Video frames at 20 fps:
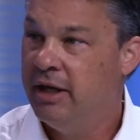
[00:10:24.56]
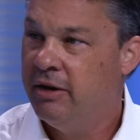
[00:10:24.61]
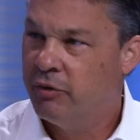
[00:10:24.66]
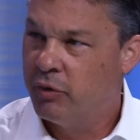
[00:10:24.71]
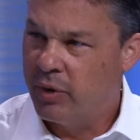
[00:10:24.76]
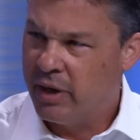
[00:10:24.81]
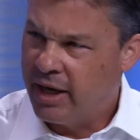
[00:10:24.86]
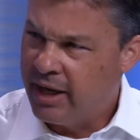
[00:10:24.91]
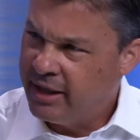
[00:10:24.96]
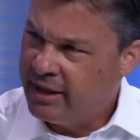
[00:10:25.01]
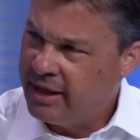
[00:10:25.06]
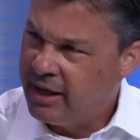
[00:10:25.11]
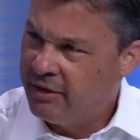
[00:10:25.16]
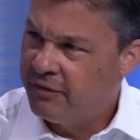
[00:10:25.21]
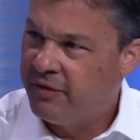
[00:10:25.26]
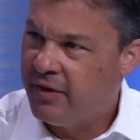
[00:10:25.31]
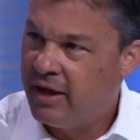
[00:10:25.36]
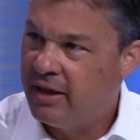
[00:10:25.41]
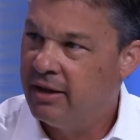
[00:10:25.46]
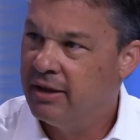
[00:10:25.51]
If we can
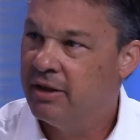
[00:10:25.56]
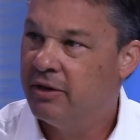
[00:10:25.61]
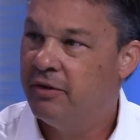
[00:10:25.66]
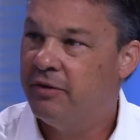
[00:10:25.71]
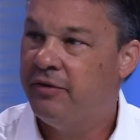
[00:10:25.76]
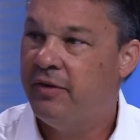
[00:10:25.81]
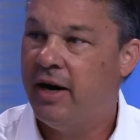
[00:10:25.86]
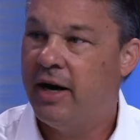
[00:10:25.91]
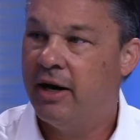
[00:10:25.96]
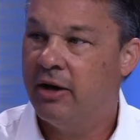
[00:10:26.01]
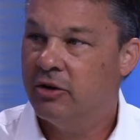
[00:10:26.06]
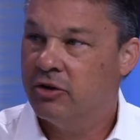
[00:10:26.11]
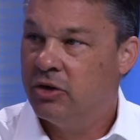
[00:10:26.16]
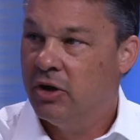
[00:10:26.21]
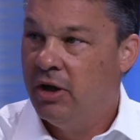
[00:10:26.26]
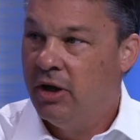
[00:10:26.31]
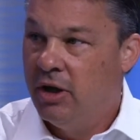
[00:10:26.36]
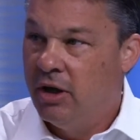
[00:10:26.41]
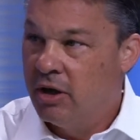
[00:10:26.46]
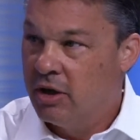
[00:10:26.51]
identify the little fires,
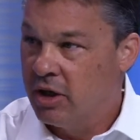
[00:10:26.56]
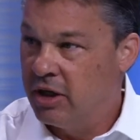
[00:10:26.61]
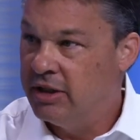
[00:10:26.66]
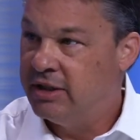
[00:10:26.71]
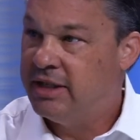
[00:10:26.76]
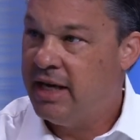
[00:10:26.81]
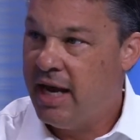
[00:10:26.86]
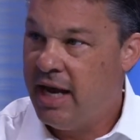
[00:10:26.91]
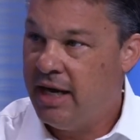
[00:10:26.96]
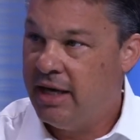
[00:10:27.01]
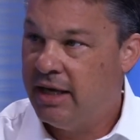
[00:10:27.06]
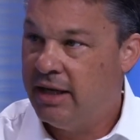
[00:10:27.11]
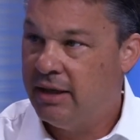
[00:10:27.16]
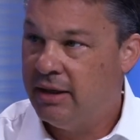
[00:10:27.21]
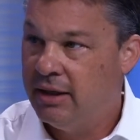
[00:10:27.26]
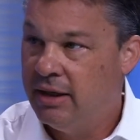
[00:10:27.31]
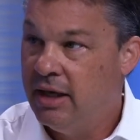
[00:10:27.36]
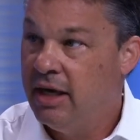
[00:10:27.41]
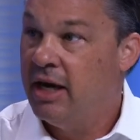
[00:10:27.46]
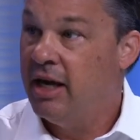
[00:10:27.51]
contain it,
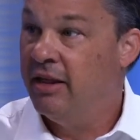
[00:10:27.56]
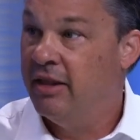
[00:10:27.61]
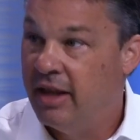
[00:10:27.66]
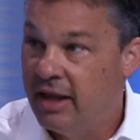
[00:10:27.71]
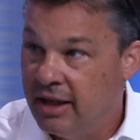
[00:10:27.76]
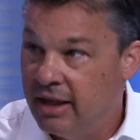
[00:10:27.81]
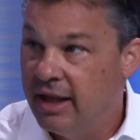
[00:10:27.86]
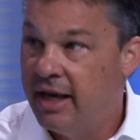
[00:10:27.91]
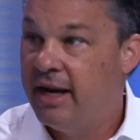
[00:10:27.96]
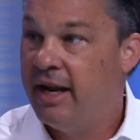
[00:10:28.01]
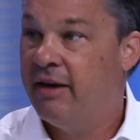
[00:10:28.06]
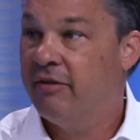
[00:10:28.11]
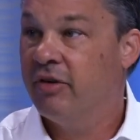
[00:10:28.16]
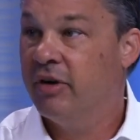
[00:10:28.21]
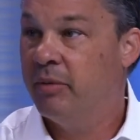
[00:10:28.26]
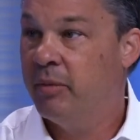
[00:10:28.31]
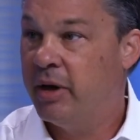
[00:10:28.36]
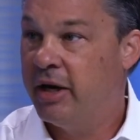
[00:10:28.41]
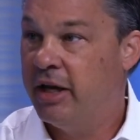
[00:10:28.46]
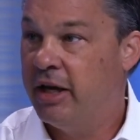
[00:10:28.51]
and then let
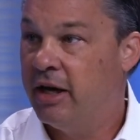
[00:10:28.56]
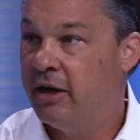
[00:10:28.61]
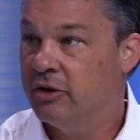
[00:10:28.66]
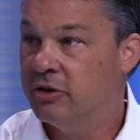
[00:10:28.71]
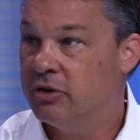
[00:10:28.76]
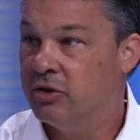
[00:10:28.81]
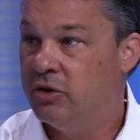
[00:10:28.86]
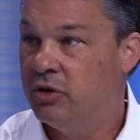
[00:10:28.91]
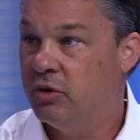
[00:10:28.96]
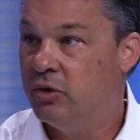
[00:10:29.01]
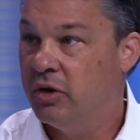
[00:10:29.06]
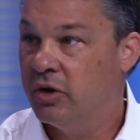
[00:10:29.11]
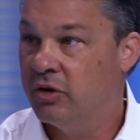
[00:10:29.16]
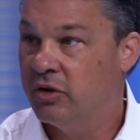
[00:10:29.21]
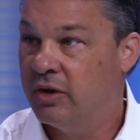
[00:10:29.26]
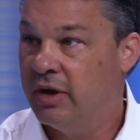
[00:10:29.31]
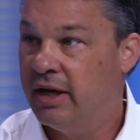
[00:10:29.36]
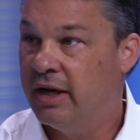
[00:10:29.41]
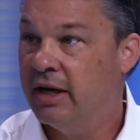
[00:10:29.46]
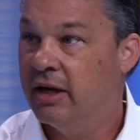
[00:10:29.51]
everybody else do their
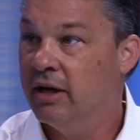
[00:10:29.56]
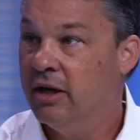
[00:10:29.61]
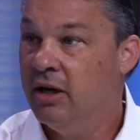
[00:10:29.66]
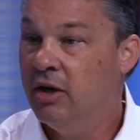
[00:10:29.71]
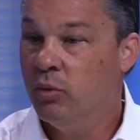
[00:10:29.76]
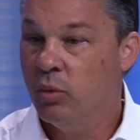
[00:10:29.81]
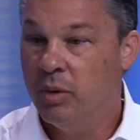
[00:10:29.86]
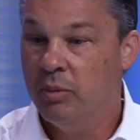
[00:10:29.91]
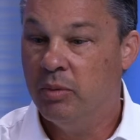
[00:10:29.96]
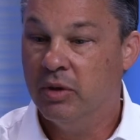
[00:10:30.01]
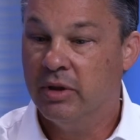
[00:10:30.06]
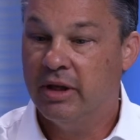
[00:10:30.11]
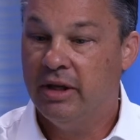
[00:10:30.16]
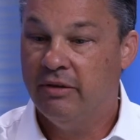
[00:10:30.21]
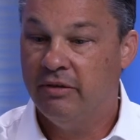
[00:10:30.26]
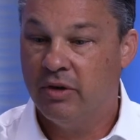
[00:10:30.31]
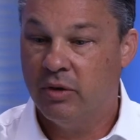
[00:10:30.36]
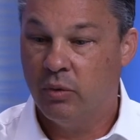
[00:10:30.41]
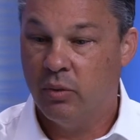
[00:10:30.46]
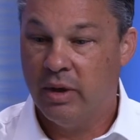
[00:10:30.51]
thing, we
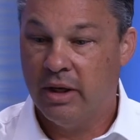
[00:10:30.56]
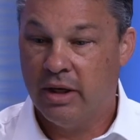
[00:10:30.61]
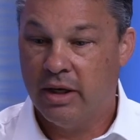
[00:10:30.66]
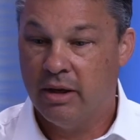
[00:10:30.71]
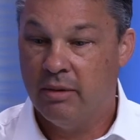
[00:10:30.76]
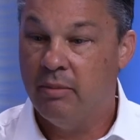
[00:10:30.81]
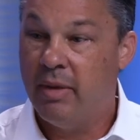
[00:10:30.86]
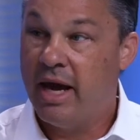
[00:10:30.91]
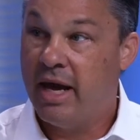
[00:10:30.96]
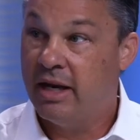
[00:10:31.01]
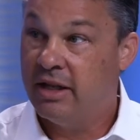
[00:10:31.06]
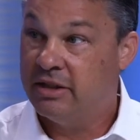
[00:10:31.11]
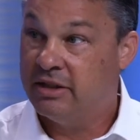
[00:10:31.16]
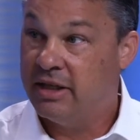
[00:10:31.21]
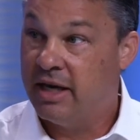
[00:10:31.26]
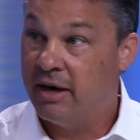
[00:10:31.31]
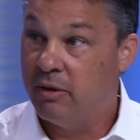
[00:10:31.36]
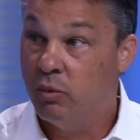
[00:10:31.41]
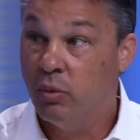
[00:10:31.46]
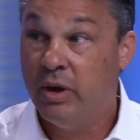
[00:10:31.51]
believe that we can manage
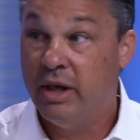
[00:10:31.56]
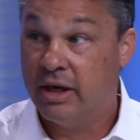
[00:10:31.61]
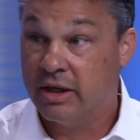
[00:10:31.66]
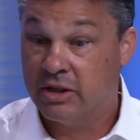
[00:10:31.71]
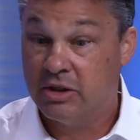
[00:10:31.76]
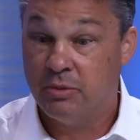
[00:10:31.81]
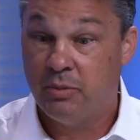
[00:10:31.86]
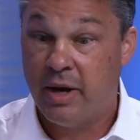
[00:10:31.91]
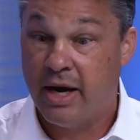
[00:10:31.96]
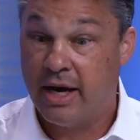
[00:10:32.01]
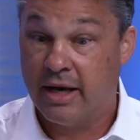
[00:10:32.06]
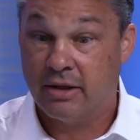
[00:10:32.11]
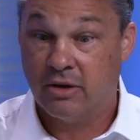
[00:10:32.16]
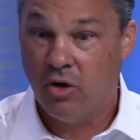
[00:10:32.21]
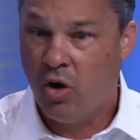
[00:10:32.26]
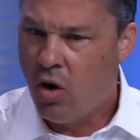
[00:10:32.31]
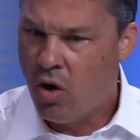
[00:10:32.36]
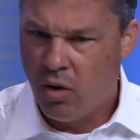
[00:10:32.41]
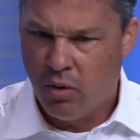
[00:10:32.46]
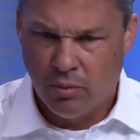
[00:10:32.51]
that. And we expect
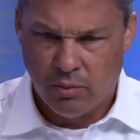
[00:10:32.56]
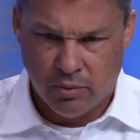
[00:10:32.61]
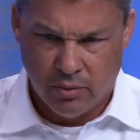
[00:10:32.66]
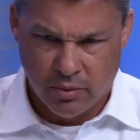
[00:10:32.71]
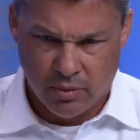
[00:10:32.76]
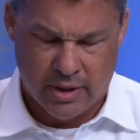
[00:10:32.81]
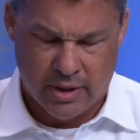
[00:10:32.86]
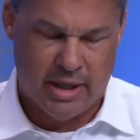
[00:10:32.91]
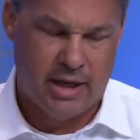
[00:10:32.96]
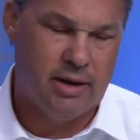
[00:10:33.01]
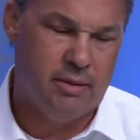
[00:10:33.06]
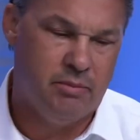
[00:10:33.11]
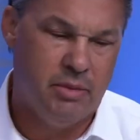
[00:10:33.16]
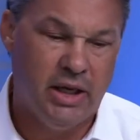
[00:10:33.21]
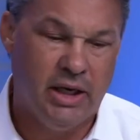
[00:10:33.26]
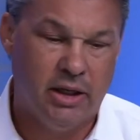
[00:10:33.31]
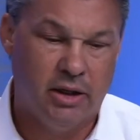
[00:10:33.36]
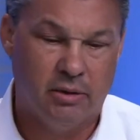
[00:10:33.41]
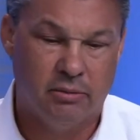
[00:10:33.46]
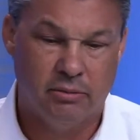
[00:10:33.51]
all
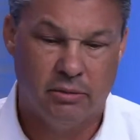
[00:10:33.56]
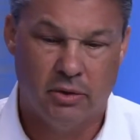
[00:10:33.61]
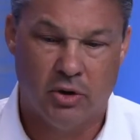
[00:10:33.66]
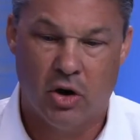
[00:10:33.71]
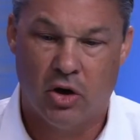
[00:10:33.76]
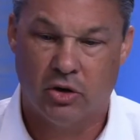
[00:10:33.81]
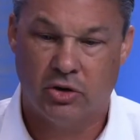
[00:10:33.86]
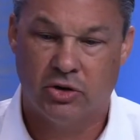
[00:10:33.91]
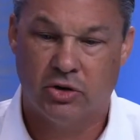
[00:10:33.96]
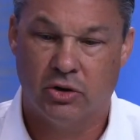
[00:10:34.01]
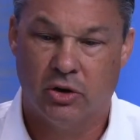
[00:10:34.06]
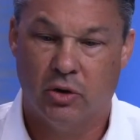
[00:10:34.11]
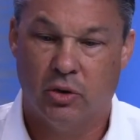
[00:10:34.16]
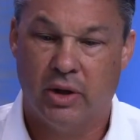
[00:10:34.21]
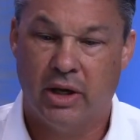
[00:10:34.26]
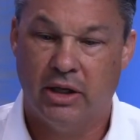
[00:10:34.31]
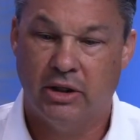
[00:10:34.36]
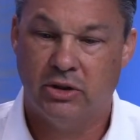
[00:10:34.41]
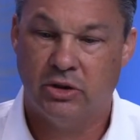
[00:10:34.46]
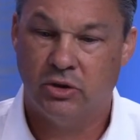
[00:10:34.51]
medium, large
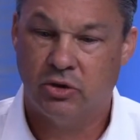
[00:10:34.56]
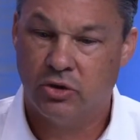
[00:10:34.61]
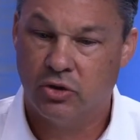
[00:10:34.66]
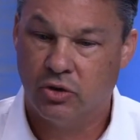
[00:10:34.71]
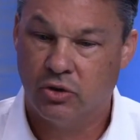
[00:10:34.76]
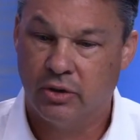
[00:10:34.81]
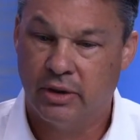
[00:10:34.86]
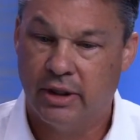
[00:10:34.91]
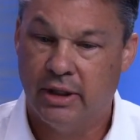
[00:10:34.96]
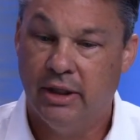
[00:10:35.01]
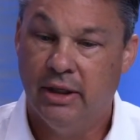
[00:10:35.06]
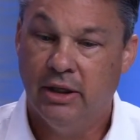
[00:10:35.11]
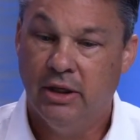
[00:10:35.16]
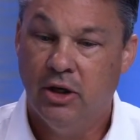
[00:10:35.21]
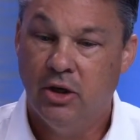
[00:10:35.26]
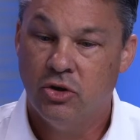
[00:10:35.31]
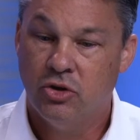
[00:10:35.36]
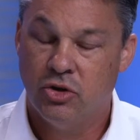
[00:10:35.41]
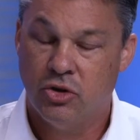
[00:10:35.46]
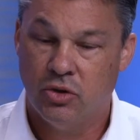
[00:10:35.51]
locations certainly
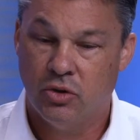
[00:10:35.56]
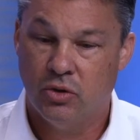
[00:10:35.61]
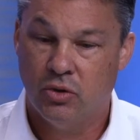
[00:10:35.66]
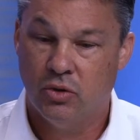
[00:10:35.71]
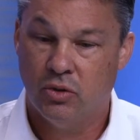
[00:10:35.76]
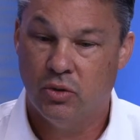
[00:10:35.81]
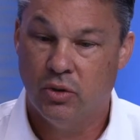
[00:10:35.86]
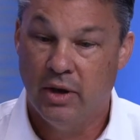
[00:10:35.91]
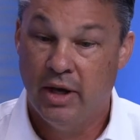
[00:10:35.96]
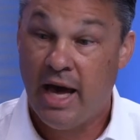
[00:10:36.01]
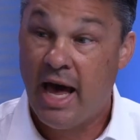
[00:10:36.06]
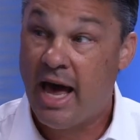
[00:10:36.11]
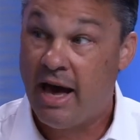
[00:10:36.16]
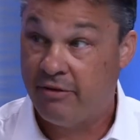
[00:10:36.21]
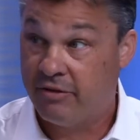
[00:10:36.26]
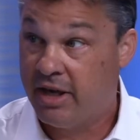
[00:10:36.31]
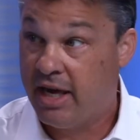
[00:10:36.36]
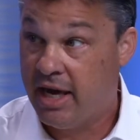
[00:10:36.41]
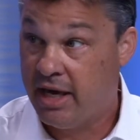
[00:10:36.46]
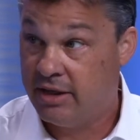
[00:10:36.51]
to
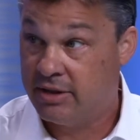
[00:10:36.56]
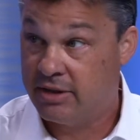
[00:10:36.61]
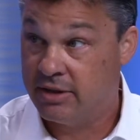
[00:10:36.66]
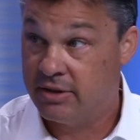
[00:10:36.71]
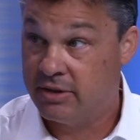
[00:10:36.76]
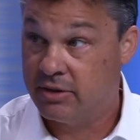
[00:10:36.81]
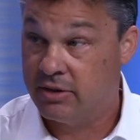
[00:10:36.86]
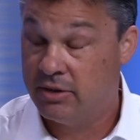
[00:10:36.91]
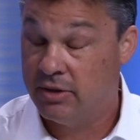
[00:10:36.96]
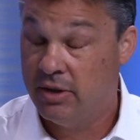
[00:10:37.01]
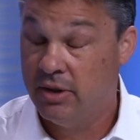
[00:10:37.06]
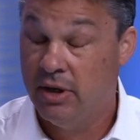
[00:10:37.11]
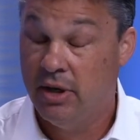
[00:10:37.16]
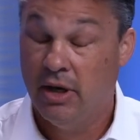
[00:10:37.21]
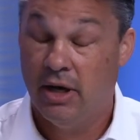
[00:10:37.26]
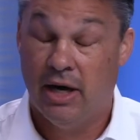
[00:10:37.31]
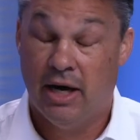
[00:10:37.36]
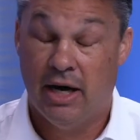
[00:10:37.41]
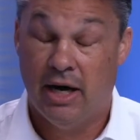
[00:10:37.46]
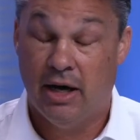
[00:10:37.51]
have cases.
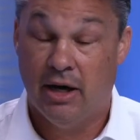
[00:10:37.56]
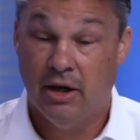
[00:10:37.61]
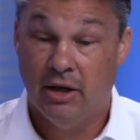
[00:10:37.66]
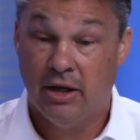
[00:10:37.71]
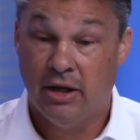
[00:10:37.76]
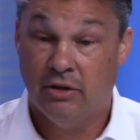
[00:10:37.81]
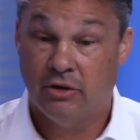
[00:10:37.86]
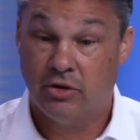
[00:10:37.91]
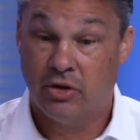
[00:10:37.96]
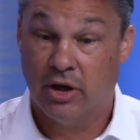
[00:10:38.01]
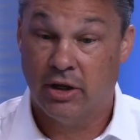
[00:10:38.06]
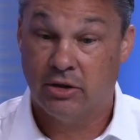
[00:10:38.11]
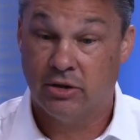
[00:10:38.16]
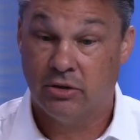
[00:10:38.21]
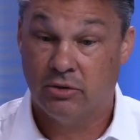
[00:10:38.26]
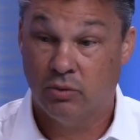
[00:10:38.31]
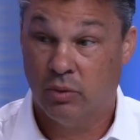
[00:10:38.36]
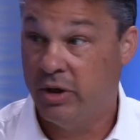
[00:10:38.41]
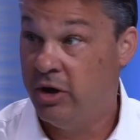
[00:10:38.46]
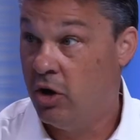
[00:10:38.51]
And
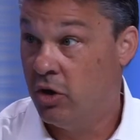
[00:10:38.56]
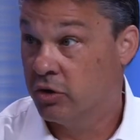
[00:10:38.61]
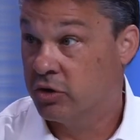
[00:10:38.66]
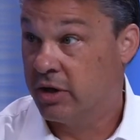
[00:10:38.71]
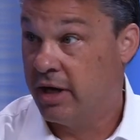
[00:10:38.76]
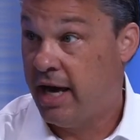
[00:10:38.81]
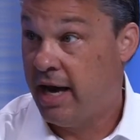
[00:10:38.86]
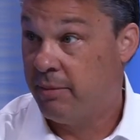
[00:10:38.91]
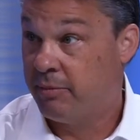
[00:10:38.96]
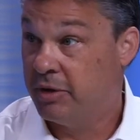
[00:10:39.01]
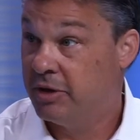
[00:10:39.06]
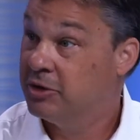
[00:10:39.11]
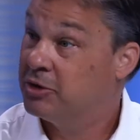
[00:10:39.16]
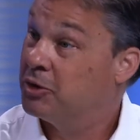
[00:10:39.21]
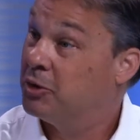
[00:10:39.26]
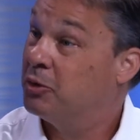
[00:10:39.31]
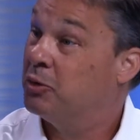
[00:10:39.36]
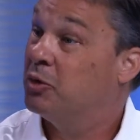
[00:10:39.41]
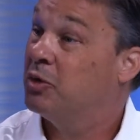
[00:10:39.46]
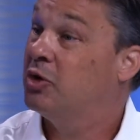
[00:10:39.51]
thus, we know it's going to happen,
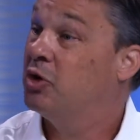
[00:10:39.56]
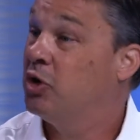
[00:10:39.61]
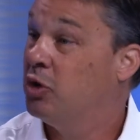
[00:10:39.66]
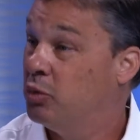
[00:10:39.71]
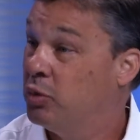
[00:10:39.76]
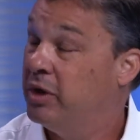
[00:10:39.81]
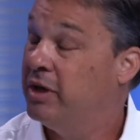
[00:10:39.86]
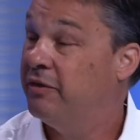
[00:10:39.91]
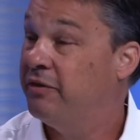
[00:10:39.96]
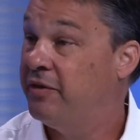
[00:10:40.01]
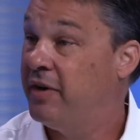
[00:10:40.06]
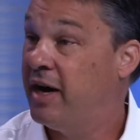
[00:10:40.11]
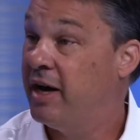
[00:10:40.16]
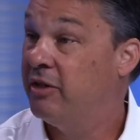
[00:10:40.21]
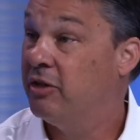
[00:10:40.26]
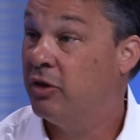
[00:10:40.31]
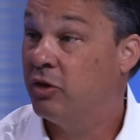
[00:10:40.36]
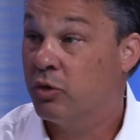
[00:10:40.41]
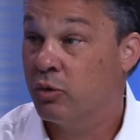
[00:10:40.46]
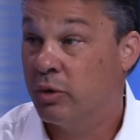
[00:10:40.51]
so could we
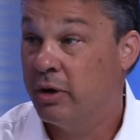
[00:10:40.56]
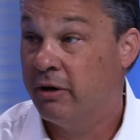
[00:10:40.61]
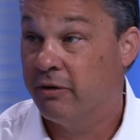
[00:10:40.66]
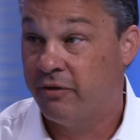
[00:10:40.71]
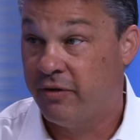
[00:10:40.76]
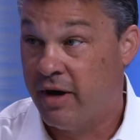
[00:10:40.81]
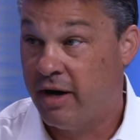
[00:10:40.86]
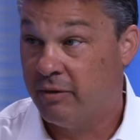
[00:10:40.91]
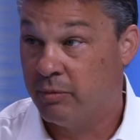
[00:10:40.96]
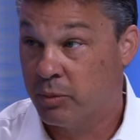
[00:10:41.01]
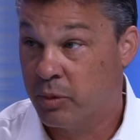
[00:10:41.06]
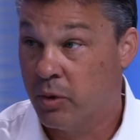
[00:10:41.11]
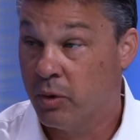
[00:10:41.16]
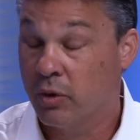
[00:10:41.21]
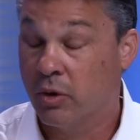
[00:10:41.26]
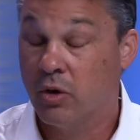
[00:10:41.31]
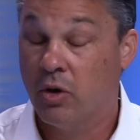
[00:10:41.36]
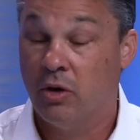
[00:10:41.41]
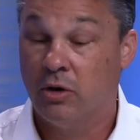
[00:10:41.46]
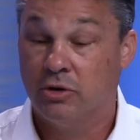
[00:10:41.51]
define the 3 or 5
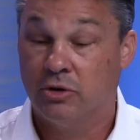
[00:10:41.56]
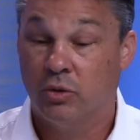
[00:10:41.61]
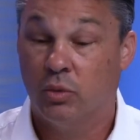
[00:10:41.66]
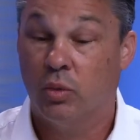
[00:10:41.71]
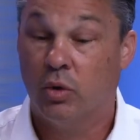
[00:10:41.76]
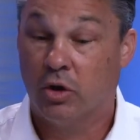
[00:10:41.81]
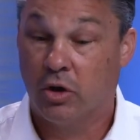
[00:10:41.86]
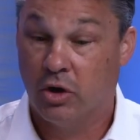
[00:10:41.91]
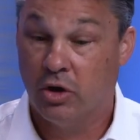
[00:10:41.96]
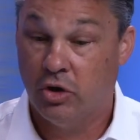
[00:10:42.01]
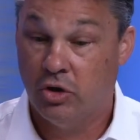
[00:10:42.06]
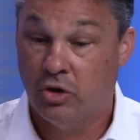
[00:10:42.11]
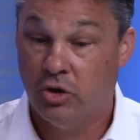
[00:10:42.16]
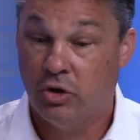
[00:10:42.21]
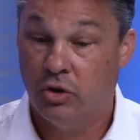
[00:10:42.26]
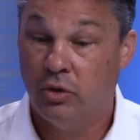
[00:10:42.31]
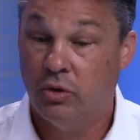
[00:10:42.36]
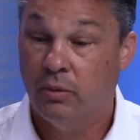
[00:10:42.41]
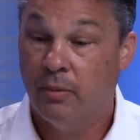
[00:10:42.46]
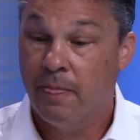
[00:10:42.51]
protocols that we're going to
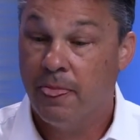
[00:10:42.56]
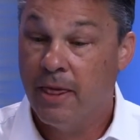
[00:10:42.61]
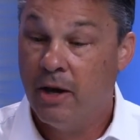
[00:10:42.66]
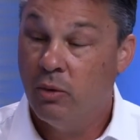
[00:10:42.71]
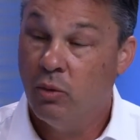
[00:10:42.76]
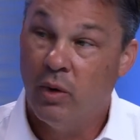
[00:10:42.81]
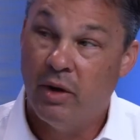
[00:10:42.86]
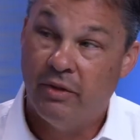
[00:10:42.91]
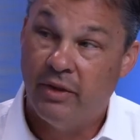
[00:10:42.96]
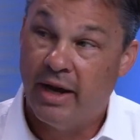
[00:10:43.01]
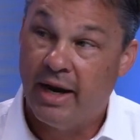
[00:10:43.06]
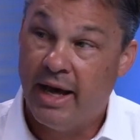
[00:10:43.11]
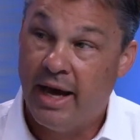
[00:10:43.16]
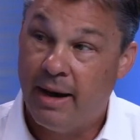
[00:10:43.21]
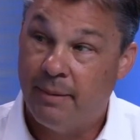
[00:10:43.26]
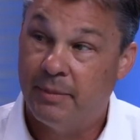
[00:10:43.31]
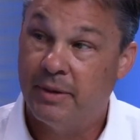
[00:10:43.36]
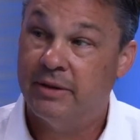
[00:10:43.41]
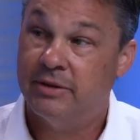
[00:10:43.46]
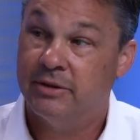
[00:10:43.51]
do when that happens?